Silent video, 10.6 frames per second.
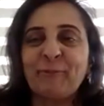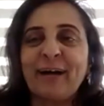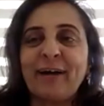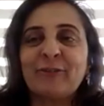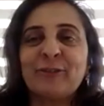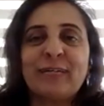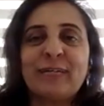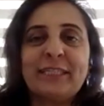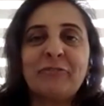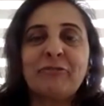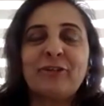was
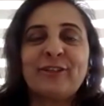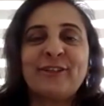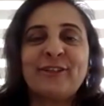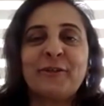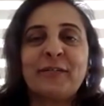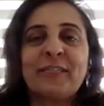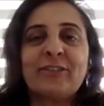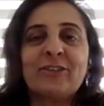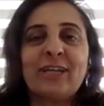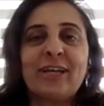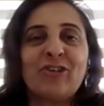waiting for the
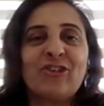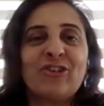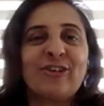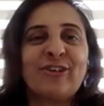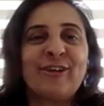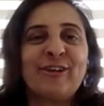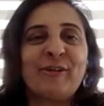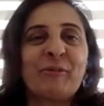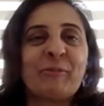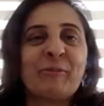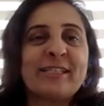International
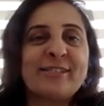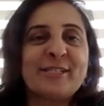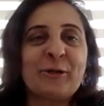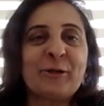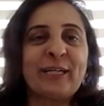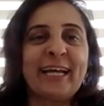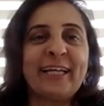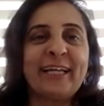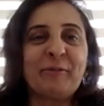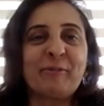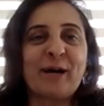Women's Day on
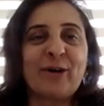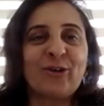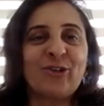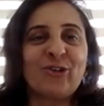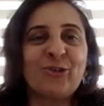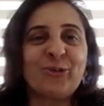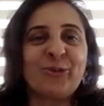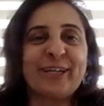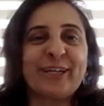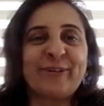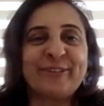8th March to
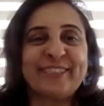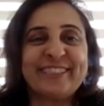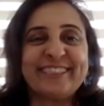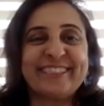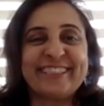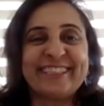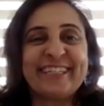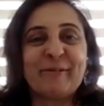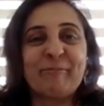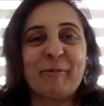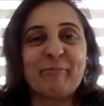
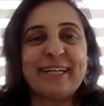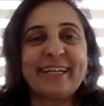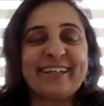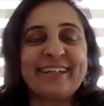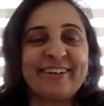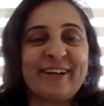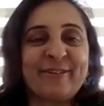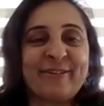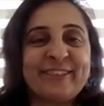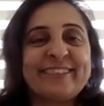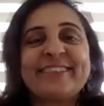publicly
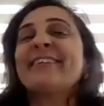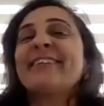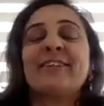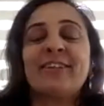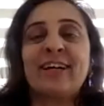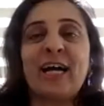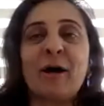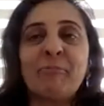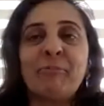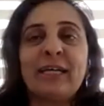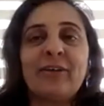announce the
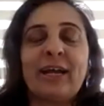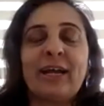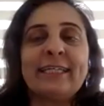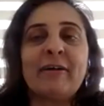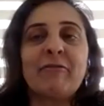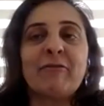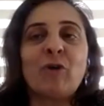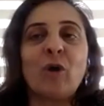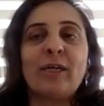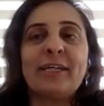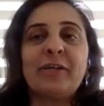company. Right now, I've
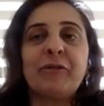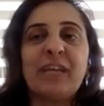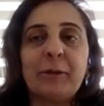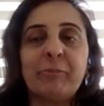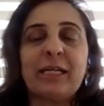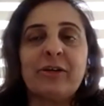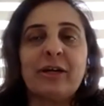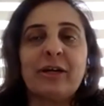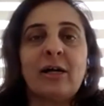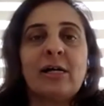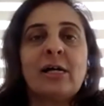called it V
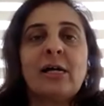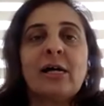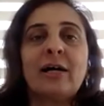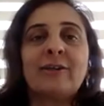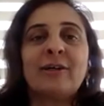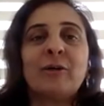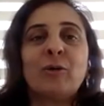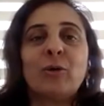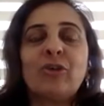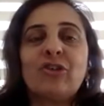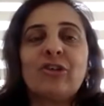Media. The
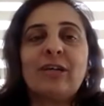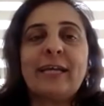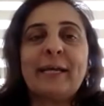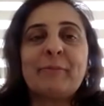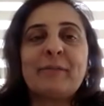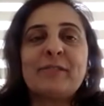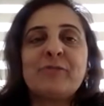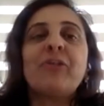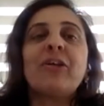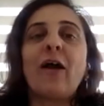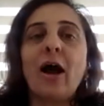original name is
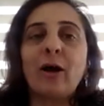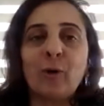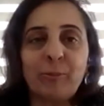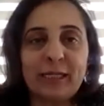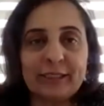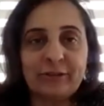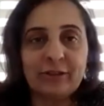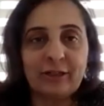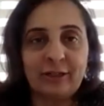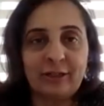Virago Media